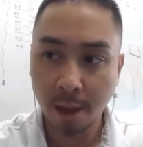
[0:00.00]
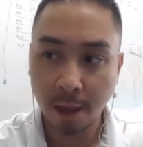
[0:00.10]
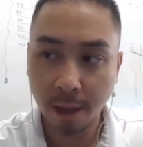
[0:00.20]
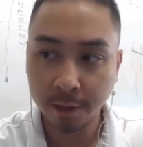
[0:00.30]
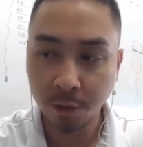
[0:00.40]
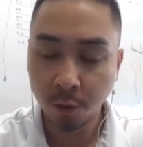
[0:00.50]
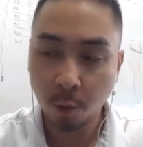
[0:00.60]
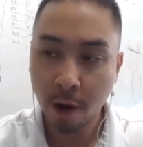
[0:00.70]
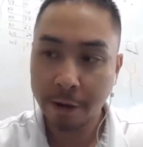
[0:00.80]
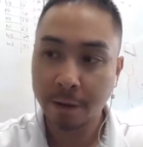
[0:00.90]
as you
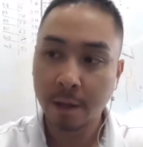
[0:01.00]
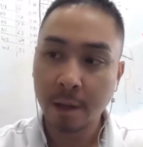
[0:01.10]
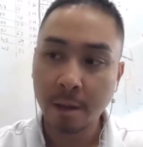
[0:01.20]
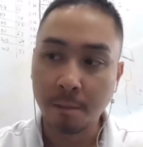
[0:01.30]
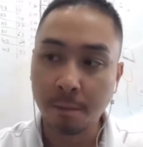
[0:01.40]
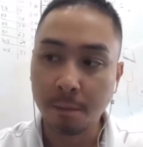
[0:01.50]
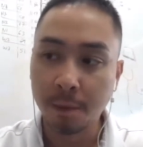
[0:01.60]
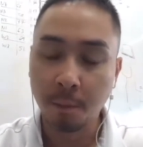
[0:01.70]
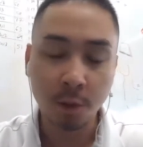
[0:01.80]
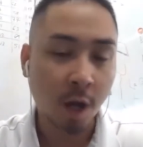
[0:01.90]
inquired,
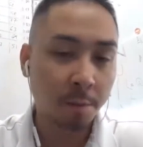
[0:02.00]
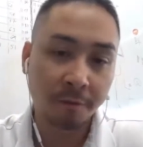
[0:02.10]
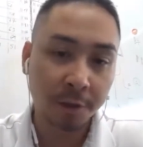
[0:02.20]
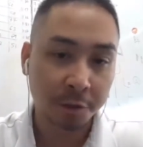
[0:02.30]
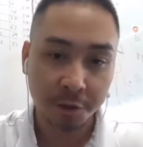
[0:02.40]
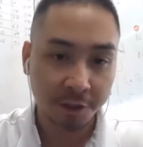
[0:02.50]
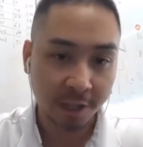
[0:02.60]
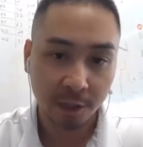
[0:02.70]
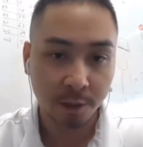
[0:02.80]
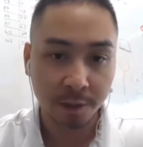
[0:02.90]
the most common feature is just
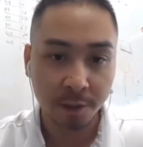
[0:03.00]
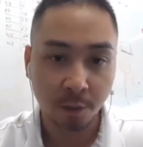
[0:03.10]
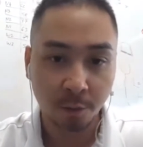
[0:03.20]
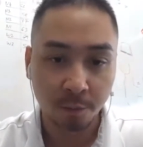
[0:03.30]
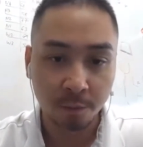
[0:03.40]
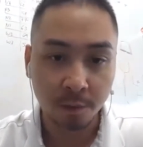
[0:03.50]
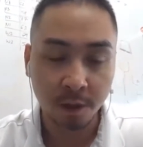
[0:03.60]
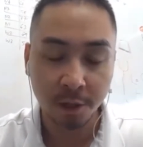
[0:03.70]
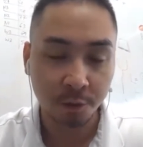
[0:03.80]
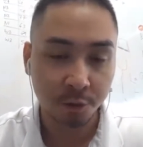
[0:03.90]
scheduling. So a
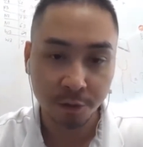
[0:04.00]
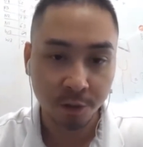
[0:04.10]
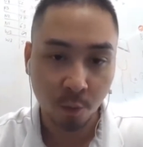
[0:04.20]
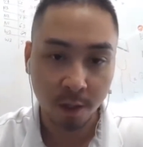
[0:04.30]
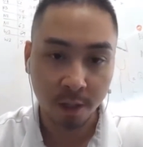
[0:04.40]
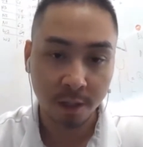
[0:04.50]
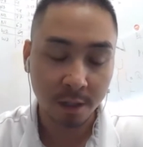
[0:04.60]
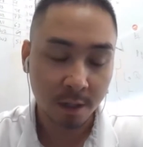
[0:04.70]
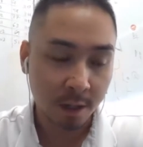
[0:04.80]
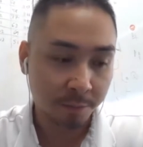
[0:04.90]
lot of users just want to
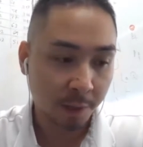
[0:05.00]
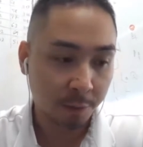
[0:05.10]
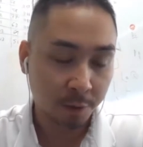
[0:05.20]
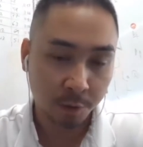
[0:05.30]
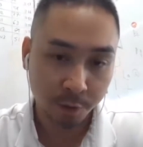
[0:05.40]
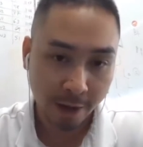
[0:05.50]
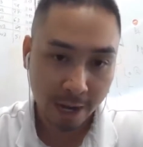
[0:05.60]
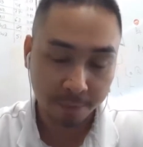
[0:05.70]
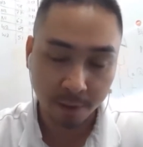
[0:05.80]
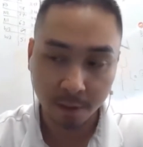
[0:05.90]
be able to use our
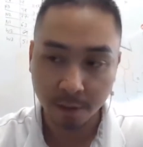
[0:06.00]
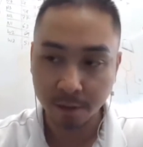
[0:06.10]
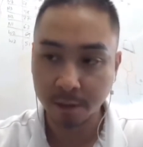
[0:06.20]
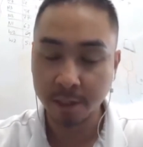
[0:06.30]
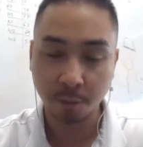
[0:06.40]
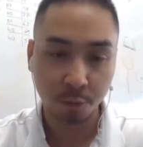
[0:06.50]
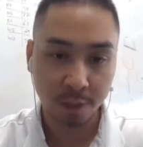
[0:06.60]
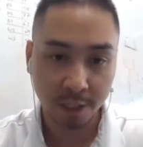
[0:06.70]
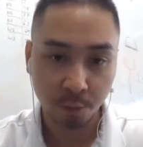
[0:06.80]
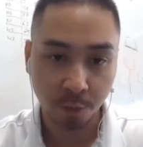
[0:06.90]
app to set
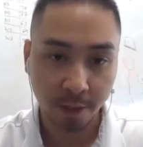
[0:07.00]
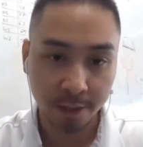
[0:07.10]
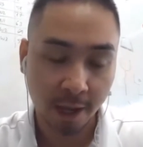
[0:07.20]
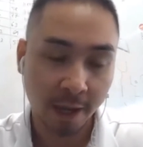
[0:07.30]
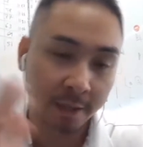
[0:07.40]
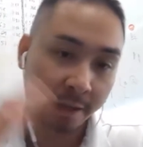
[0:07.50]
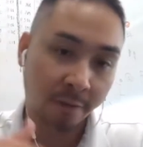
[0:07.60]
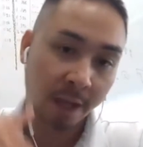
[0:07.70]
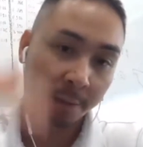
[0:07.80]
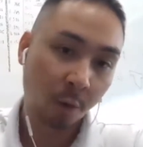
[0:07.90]
routines where they say, hey, 7
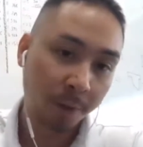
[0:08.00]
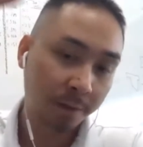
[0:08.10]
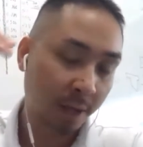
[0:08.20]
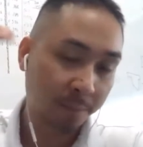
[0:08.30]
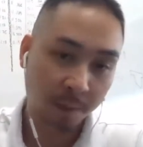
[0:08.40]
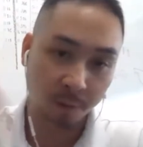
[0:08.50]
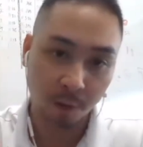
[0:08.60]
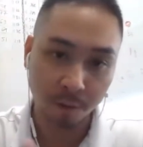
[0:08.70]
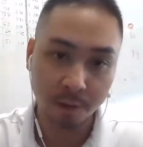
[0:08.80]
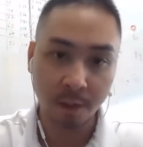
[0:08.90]
a.m. open, 8 p.m.
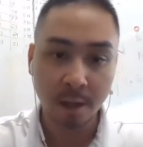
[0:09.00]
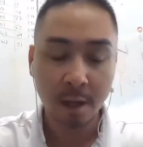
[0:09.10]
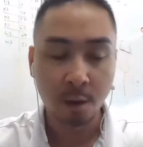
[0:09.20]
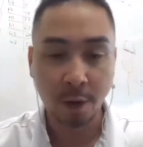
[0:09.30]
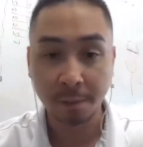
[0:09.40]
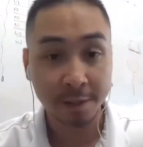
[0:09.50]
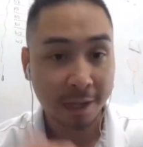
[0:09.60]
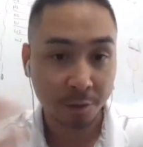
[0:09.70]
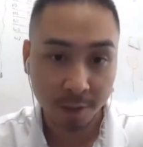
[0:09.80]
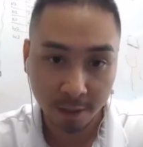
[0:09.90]
close, wake up to
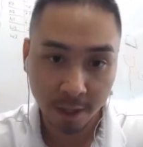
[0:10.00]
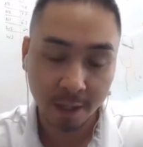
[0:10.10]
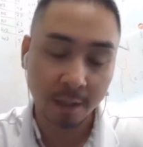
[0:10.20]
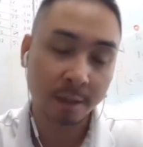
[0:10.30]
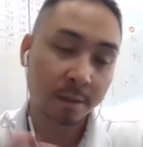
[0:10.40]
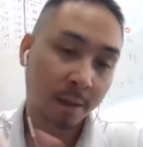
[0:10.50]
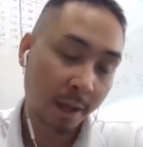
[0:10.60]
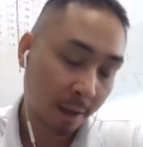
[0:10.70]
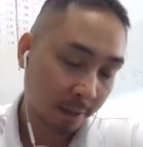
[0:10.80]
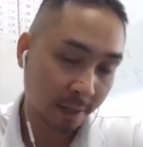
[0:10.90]
natural sunlight,
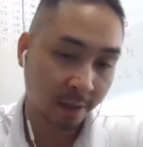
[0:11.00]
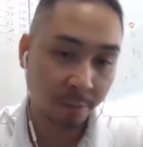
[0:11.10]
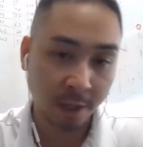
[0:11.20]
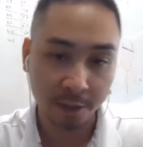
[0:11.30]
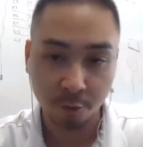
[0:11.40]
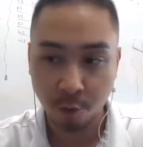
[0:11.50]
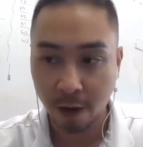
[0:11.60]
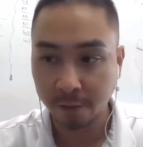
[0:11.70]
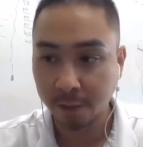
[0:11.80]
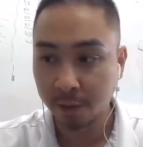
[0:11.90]
at night give me extra
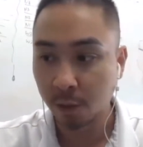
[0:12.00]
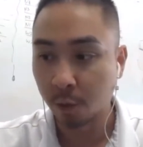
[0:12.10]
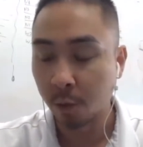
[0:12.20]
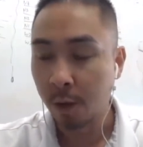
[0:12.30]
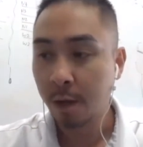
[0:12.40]
privacy. So